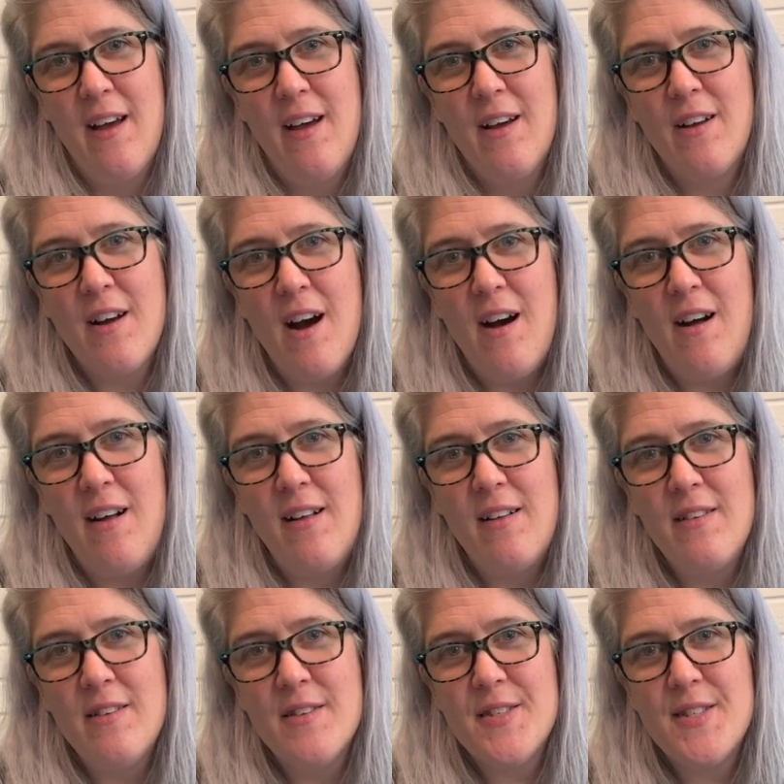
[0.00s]

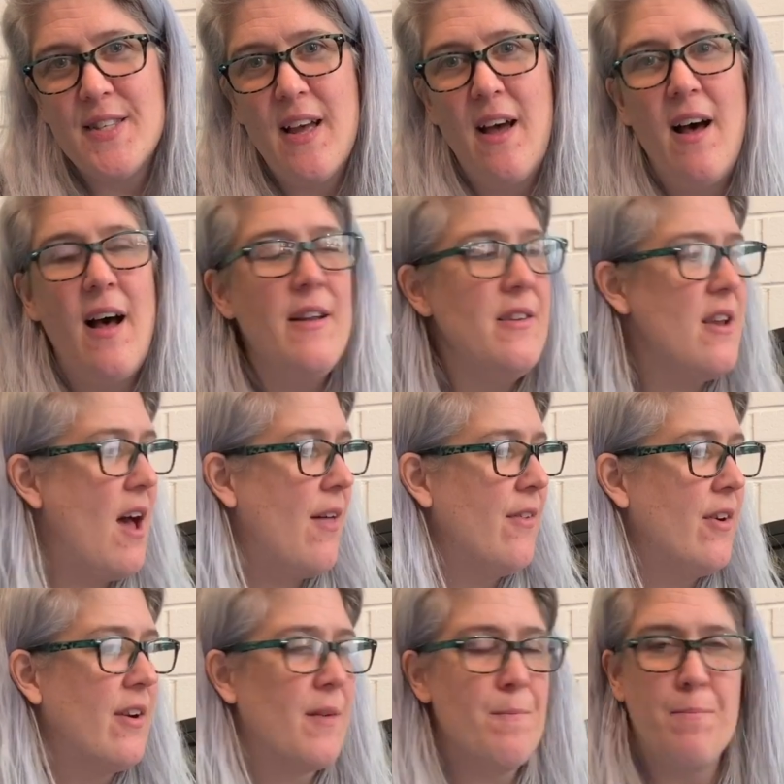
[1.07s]
calls
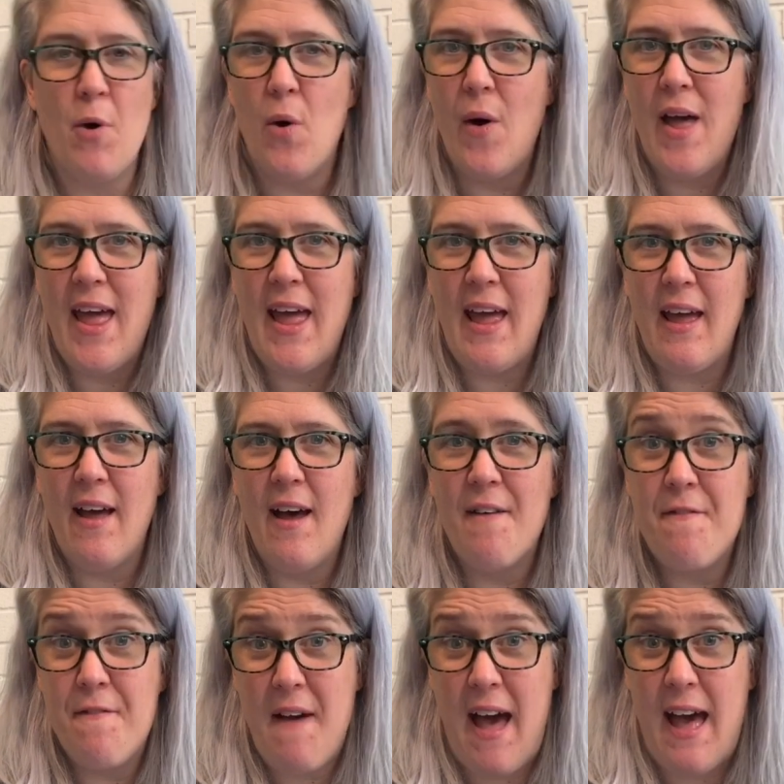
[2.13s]
another boy a
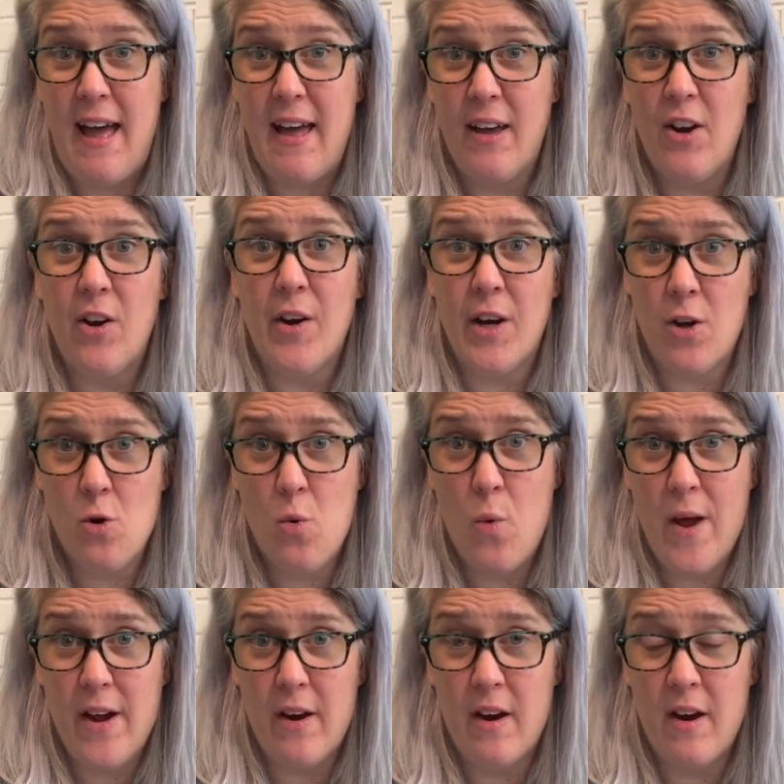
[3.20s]
fag or a
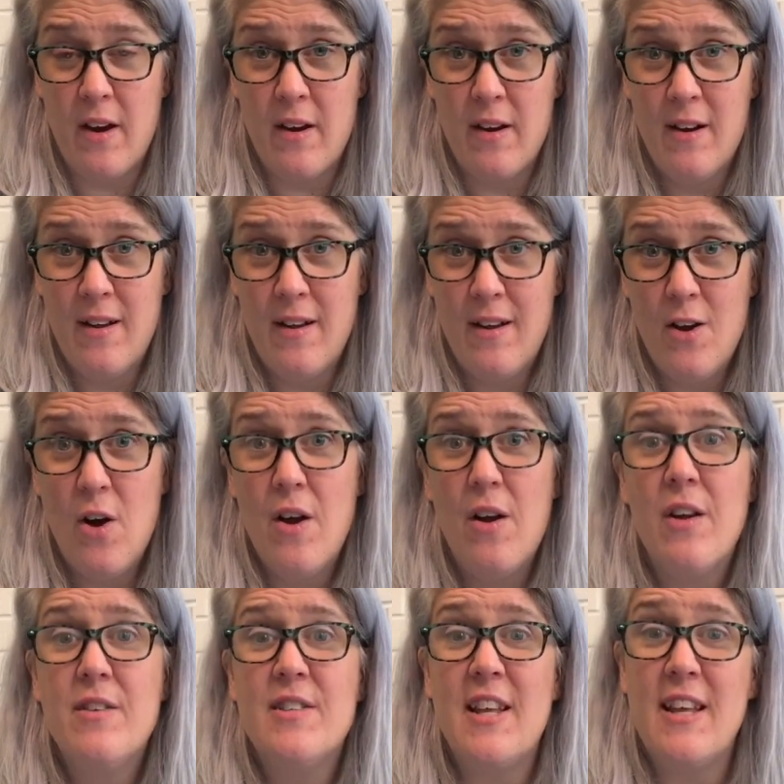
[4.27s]
queer
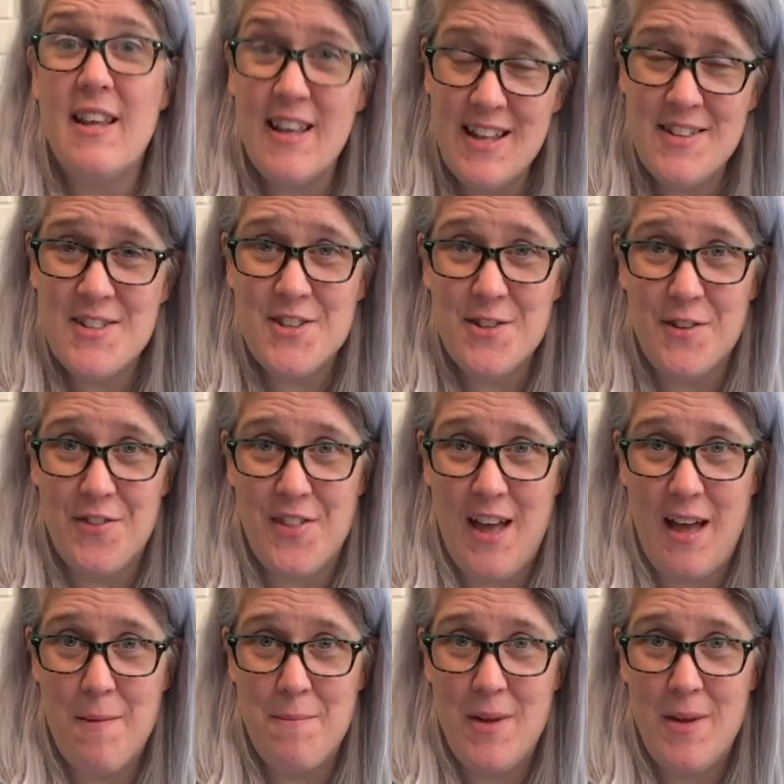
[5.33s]
to insult them,